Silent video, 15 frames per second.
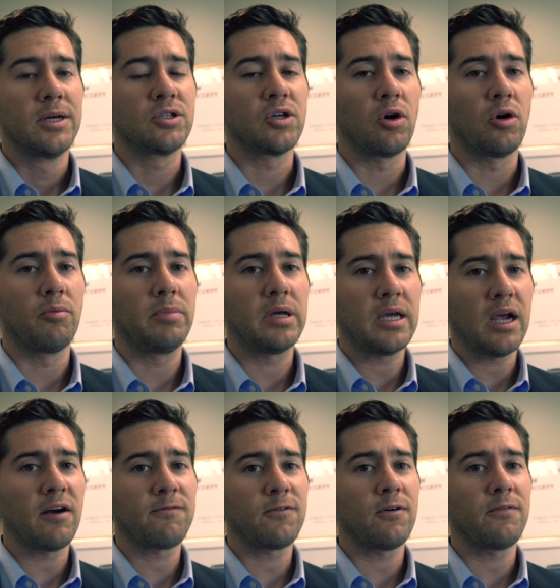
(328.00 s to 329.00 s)
So be
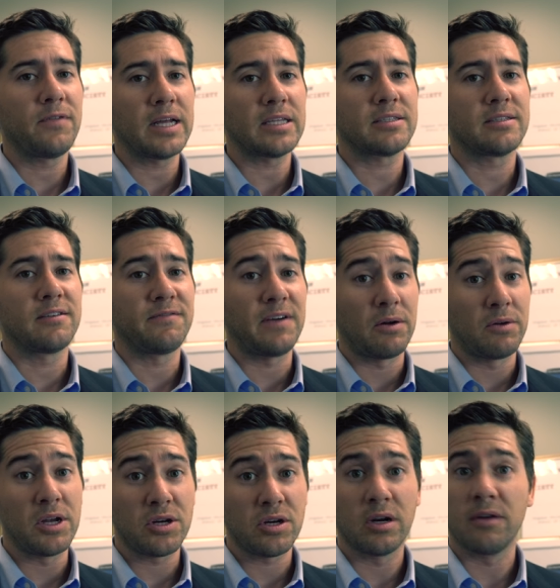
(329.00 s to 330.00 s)
careful if that's the
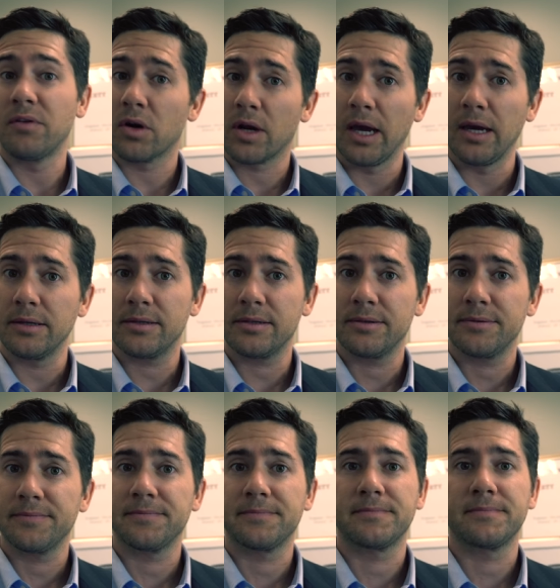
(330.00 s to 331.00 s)
foundation of your case.
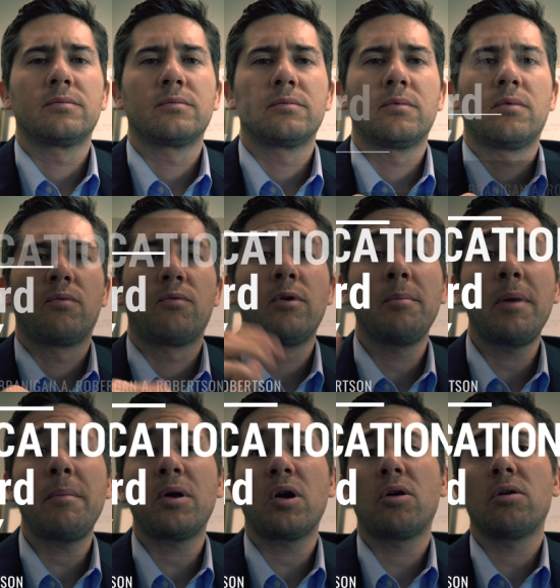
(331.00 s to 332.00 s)

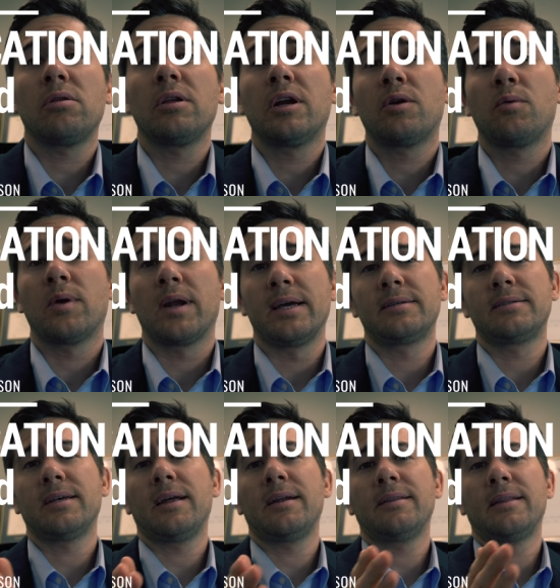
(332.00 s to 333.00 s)
Remember earlier when I
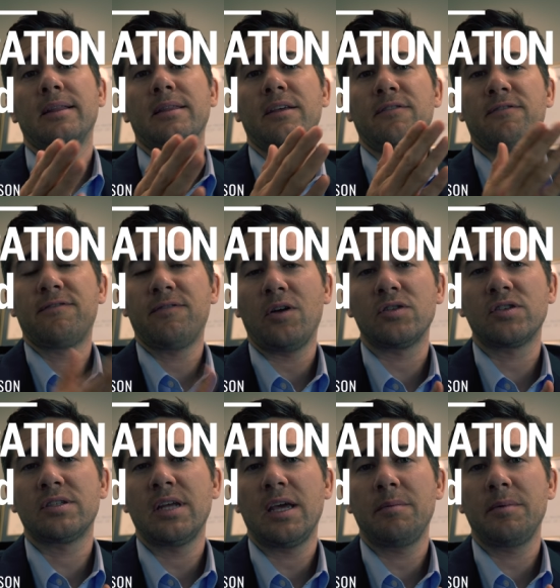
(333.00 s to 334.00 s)
said that the false
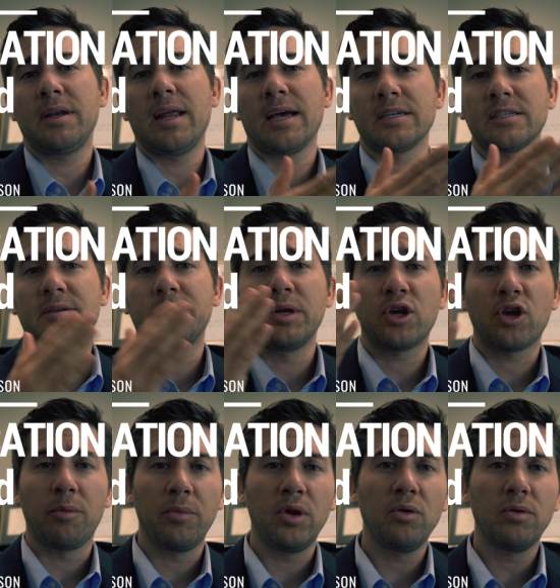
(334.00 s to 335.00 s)
statement has to be
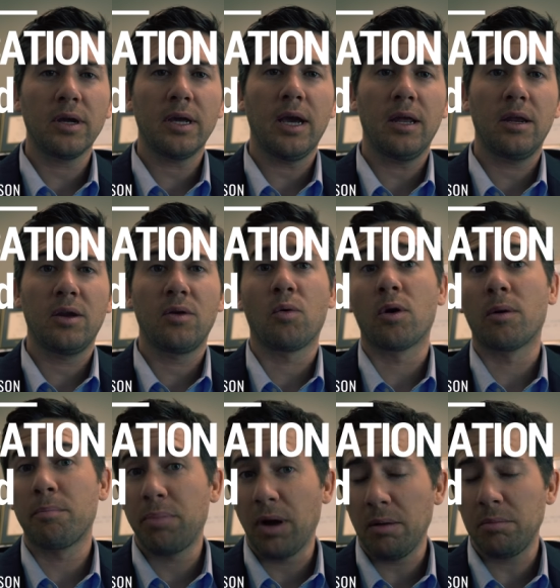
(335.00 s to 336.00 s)
communicated or
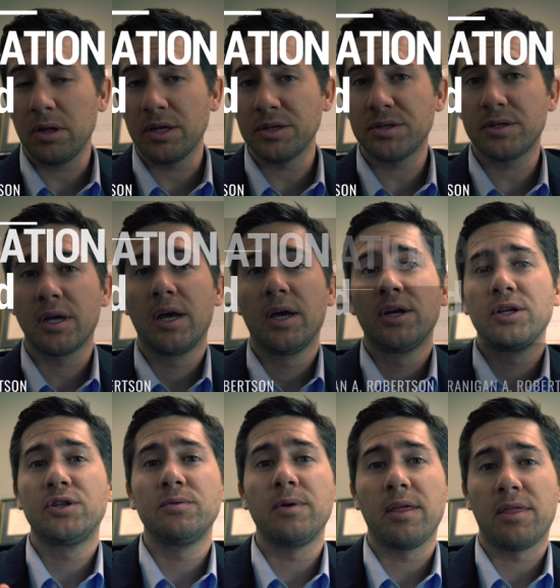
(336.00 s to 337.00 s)
published
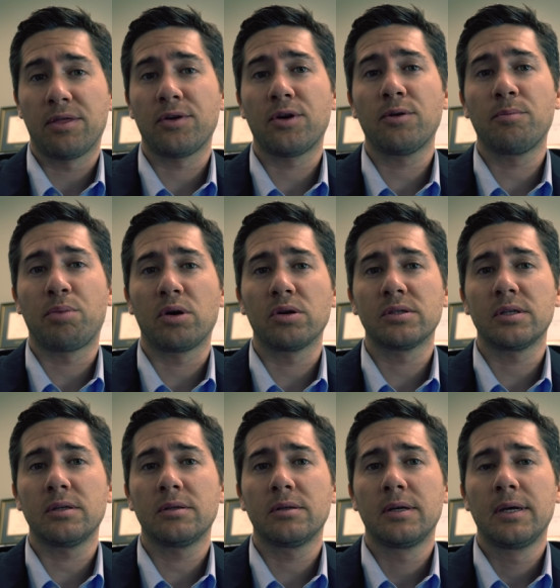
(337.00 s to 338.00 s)
to a third
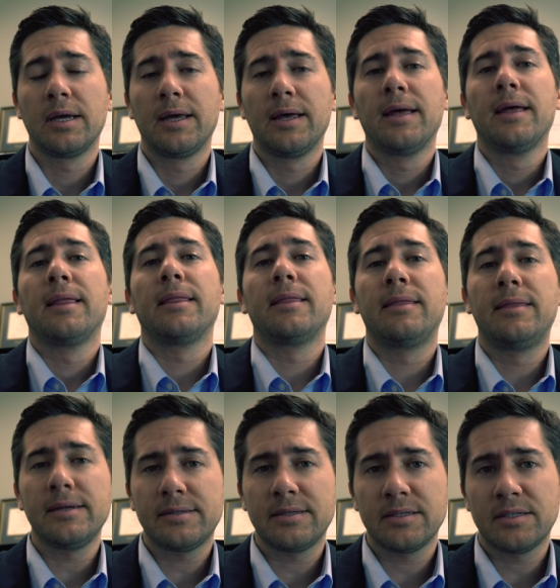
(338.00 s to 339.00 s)
person?
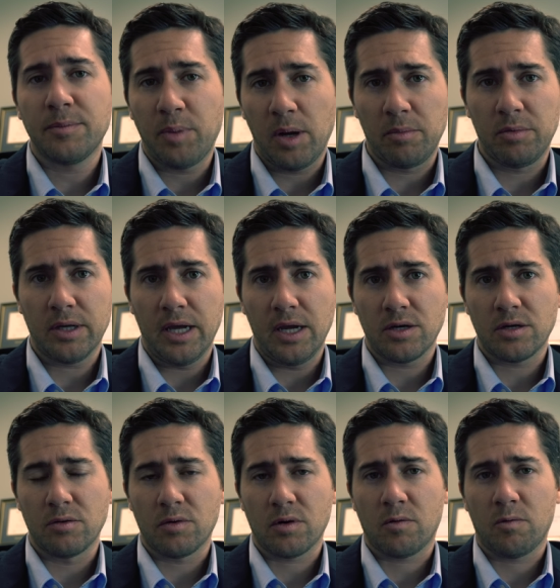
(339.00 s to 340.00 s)
This is the
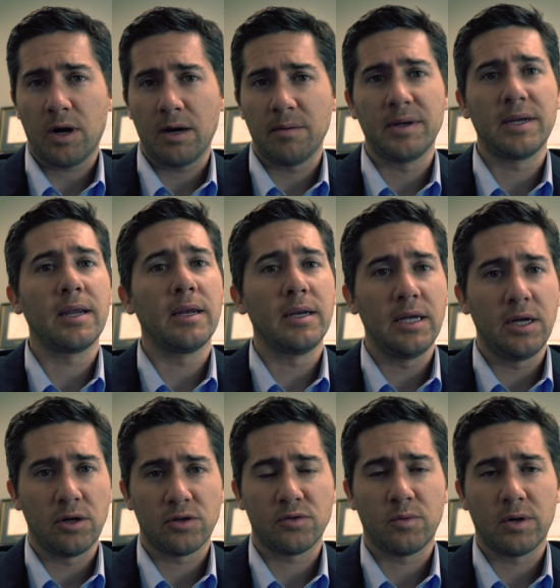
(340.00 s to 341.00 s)
publication requirement, and
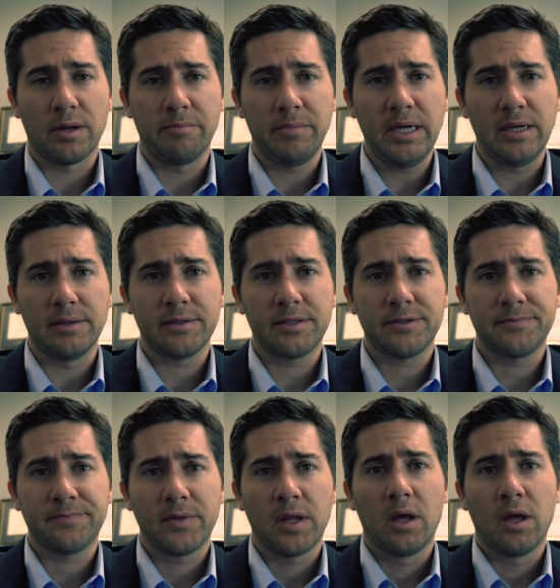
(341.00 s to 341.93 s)
here's what it means.